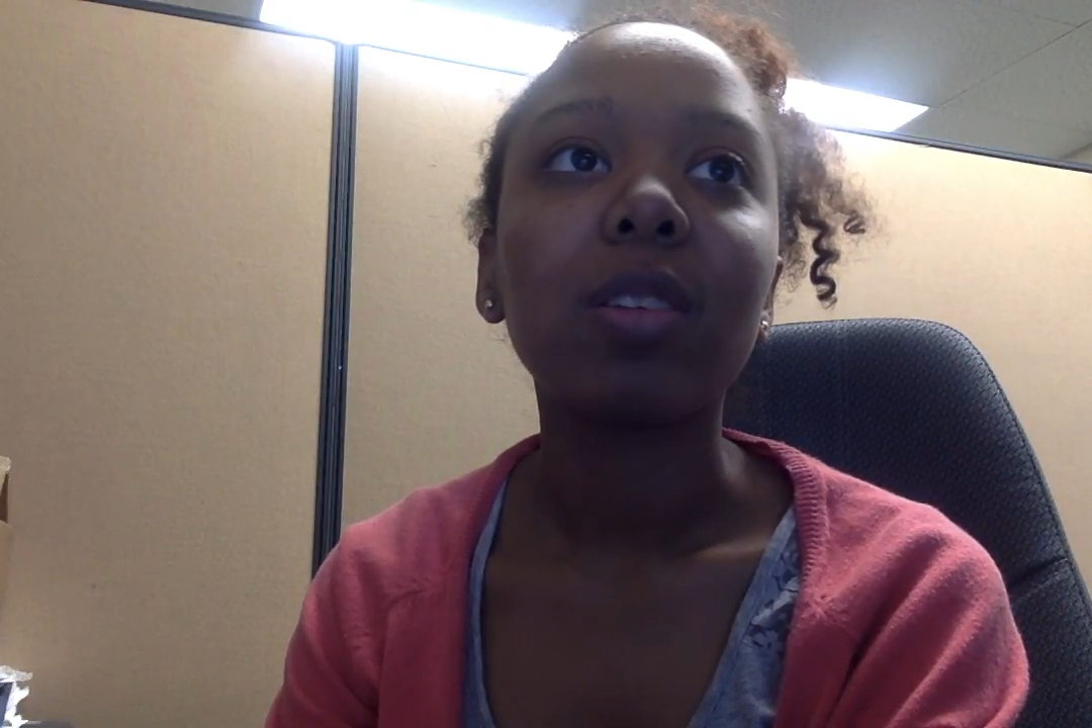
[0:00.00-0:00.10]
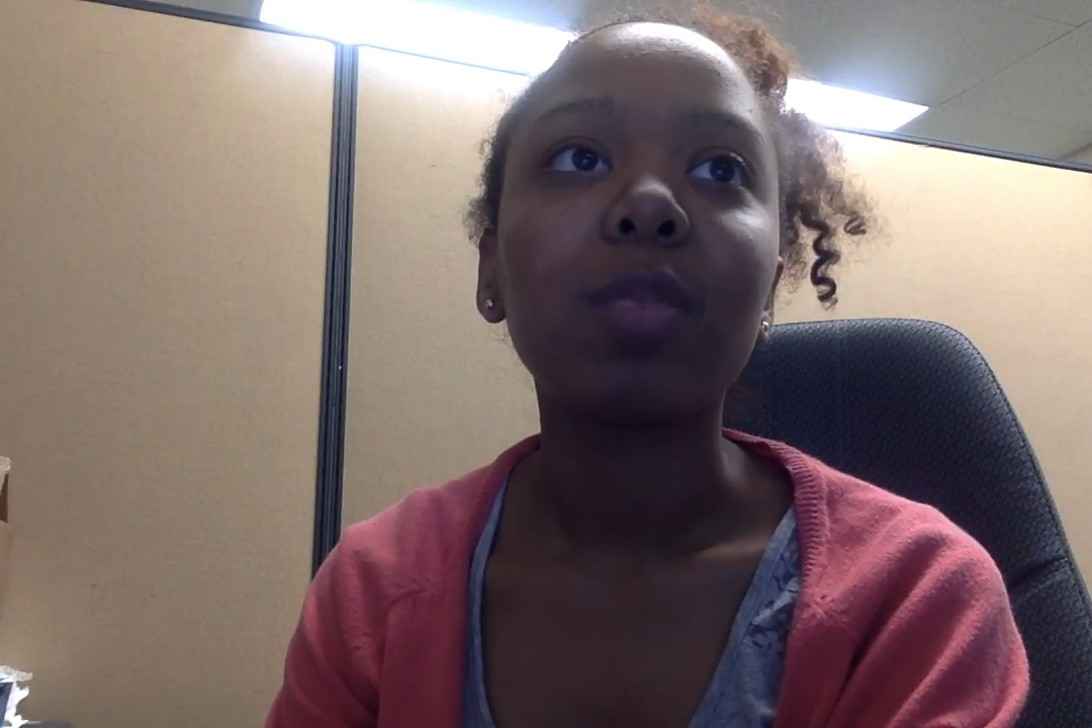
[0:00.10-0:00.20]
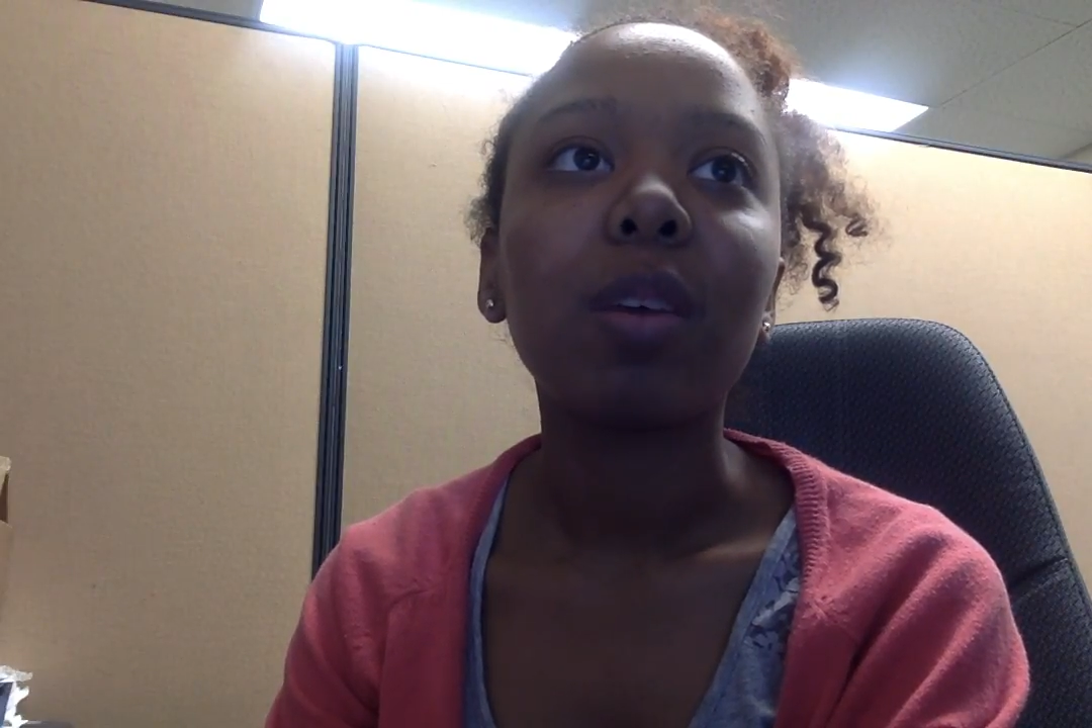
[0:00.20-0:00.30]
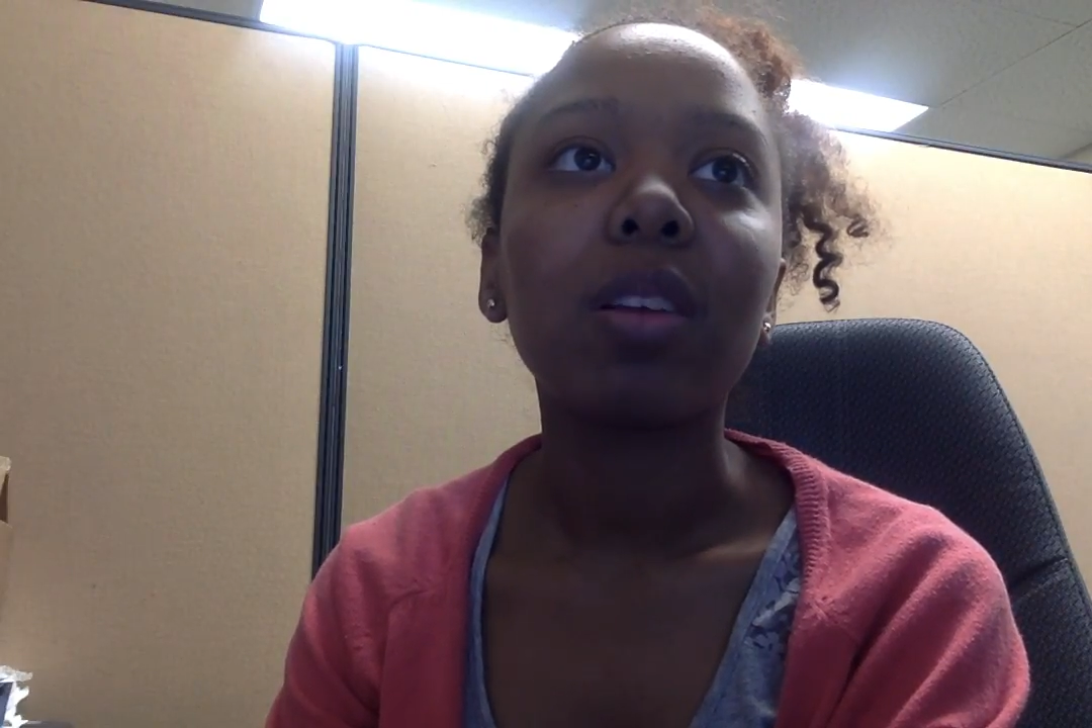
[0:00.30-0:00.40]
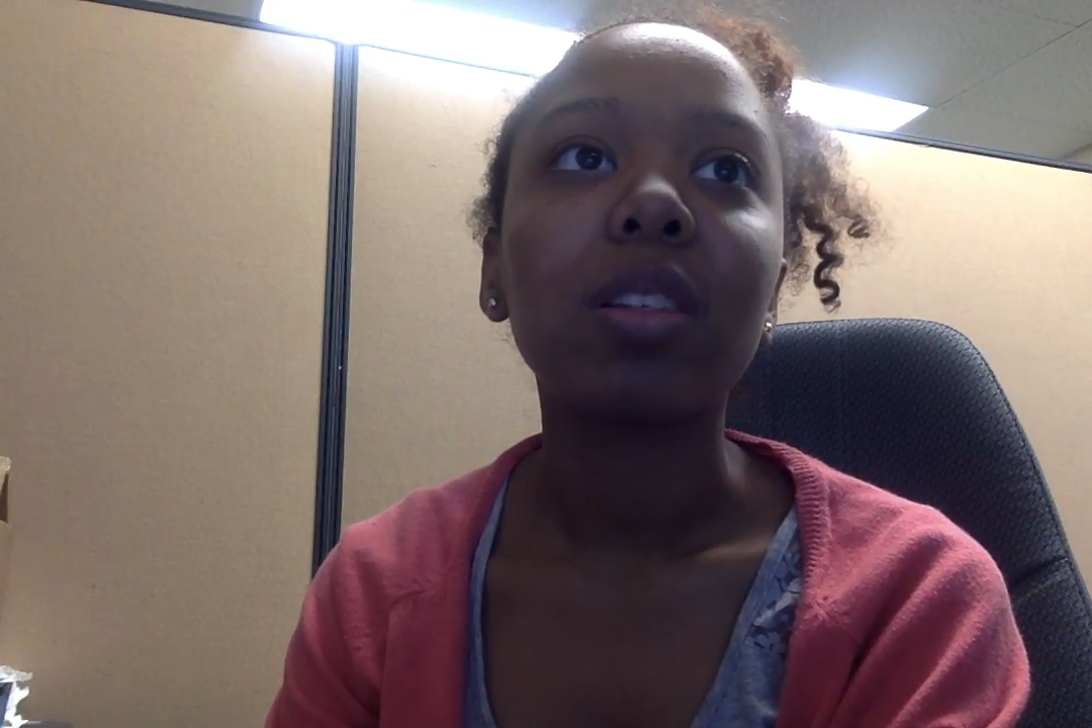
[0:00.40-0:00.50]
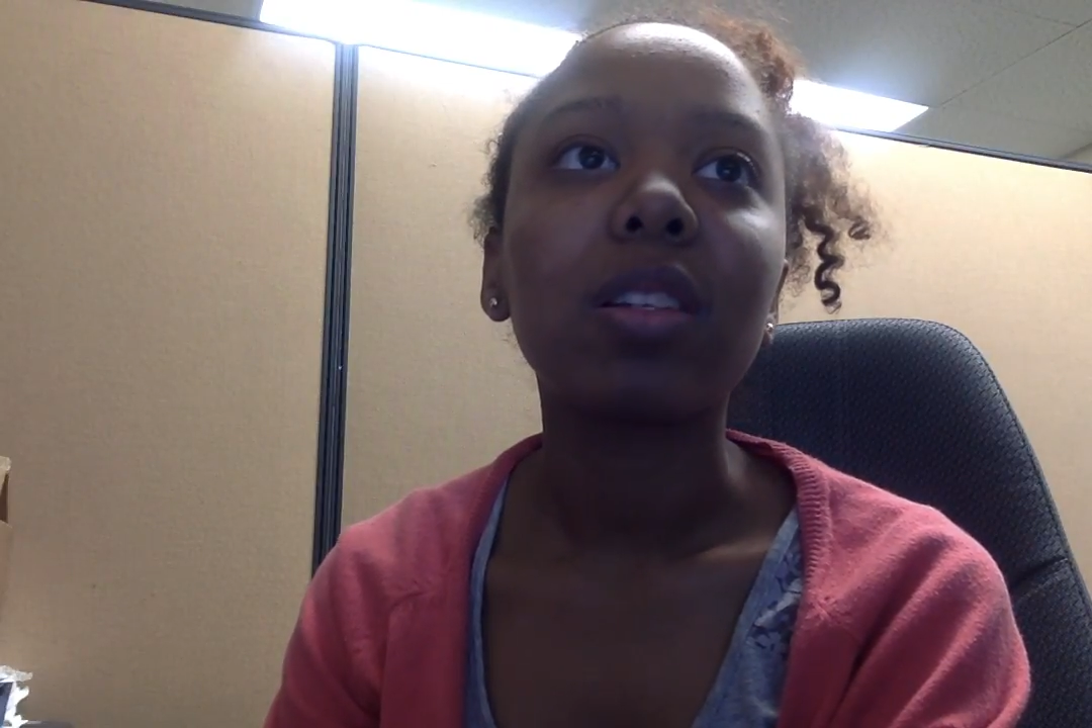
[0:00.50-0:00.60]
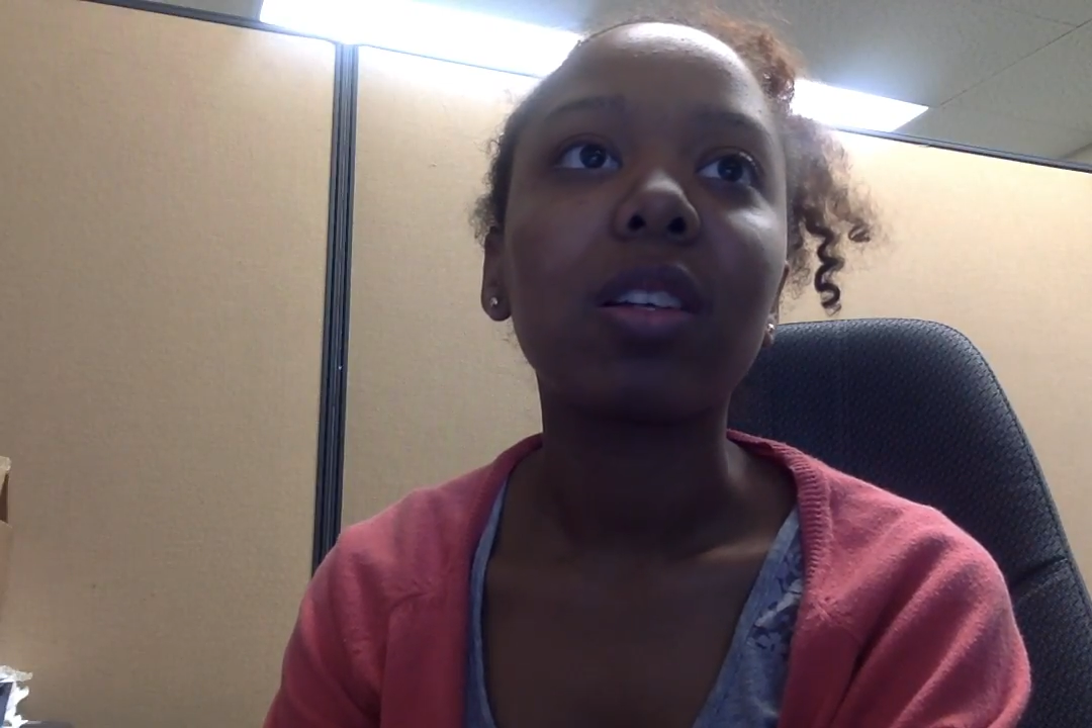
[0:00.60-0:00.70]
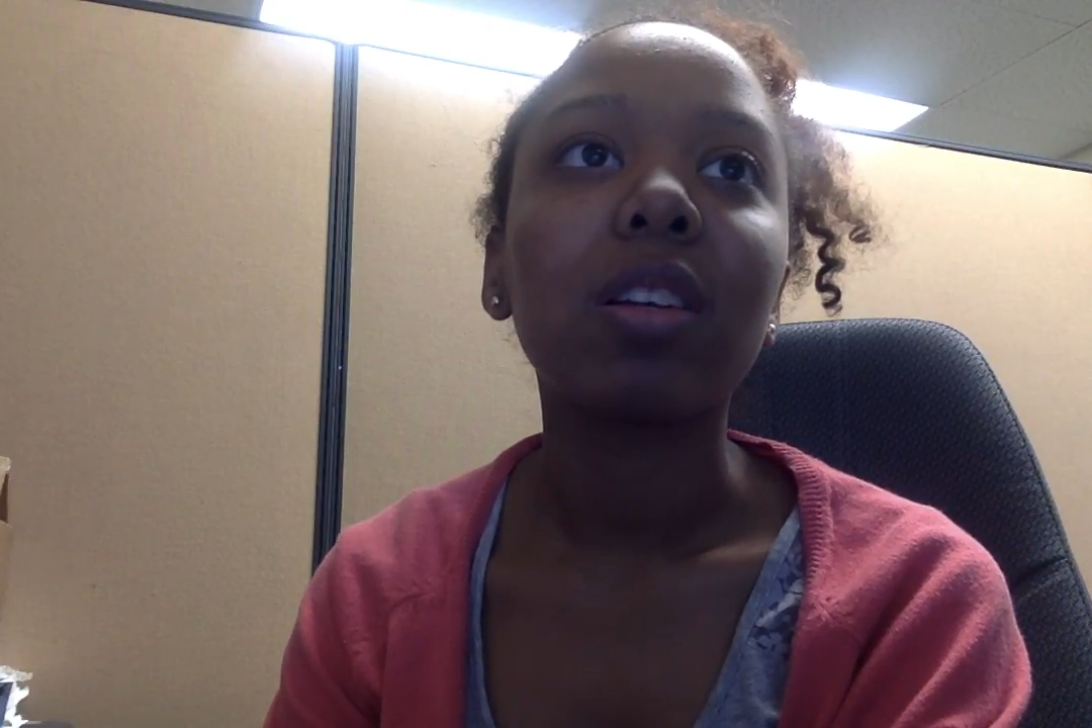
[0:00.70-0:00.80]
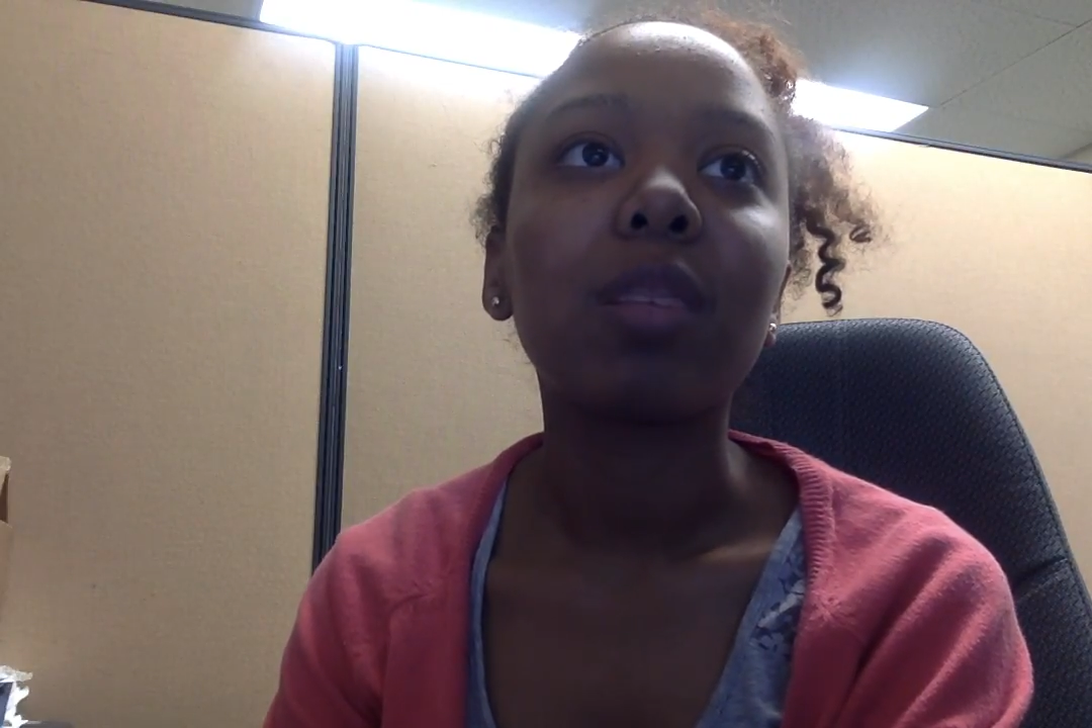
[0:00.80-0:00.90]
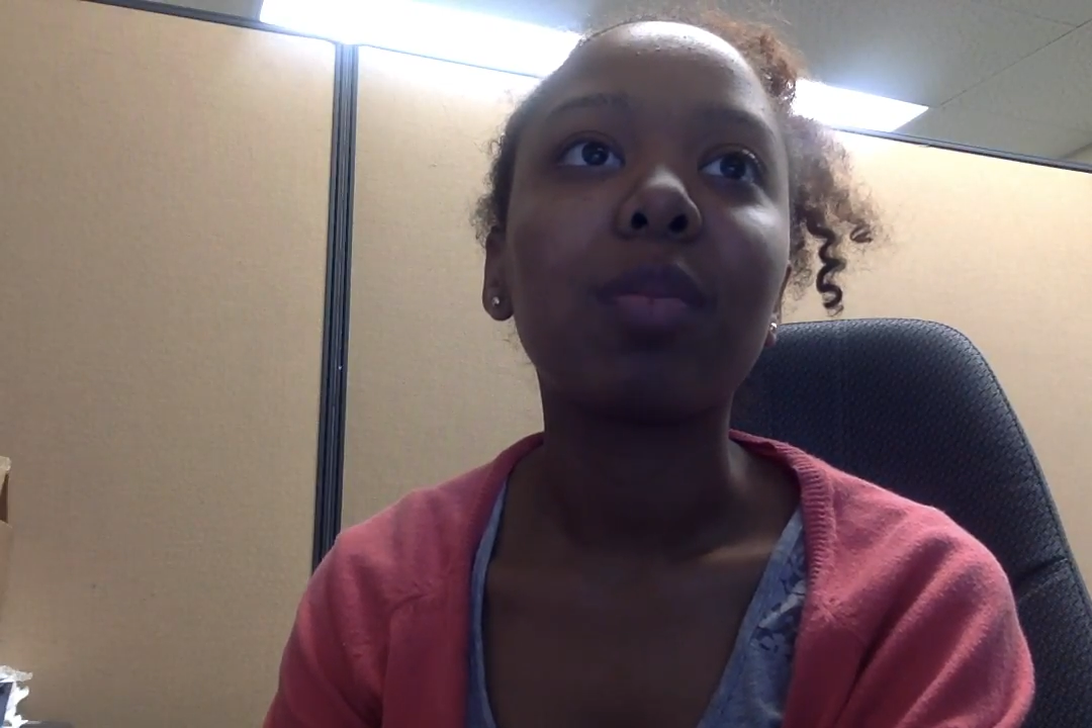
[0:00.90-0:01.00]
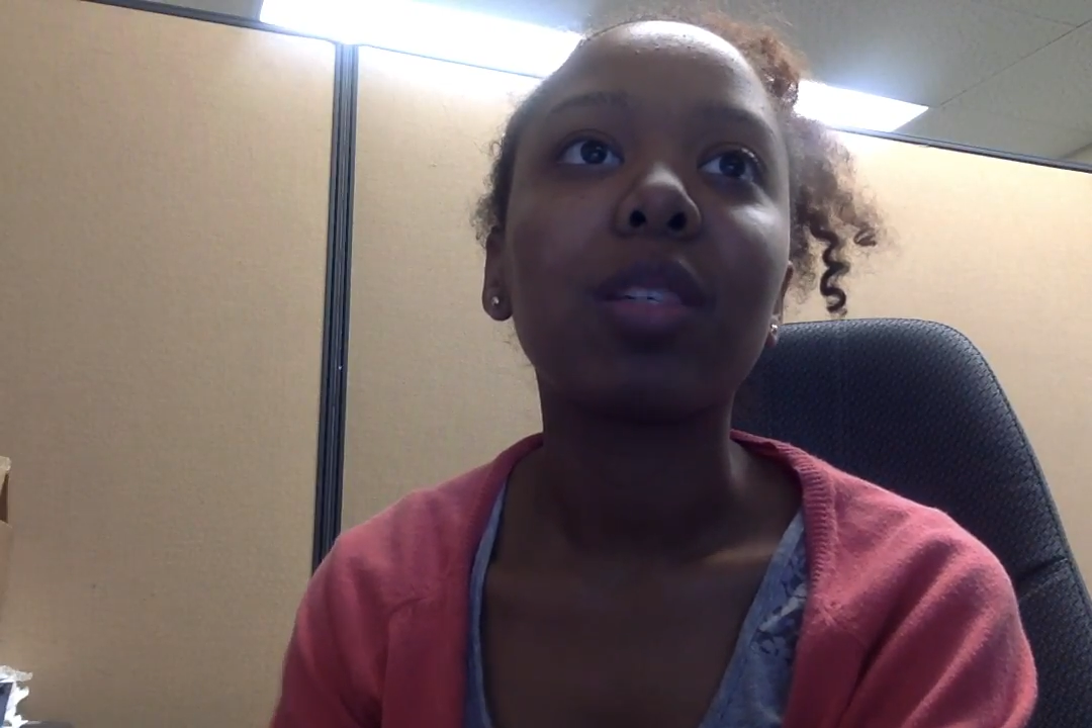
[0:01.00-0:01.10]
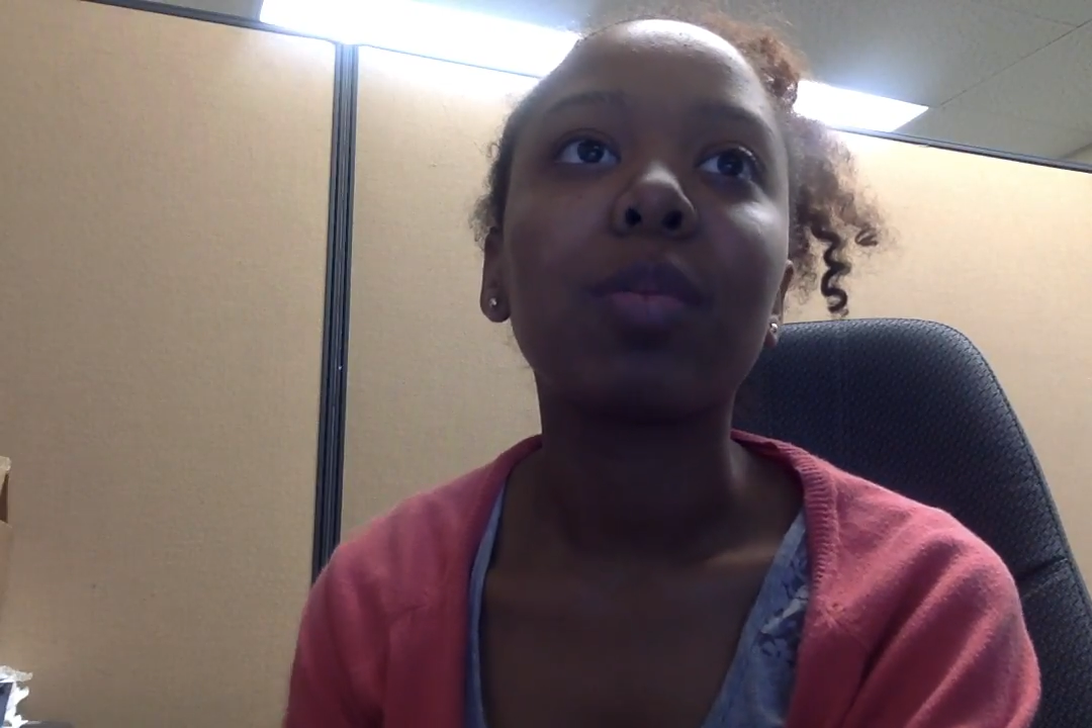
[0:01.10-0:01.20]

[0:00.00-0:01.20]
as part of the security push,